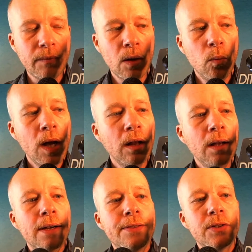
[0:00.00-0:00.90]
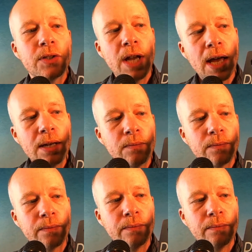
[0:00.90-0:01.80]
Well, there's not
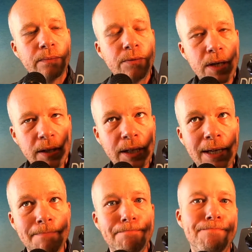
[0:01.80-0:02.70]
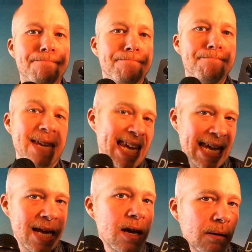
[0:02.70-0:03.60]
really a
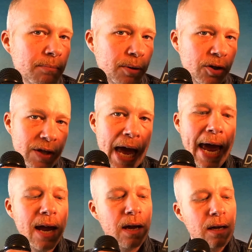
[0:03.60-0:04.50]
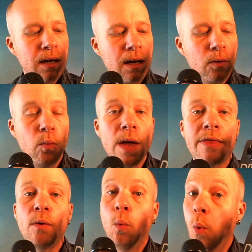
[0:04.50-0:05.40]
B per se
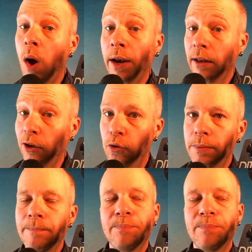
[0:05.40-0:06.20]
with one loop.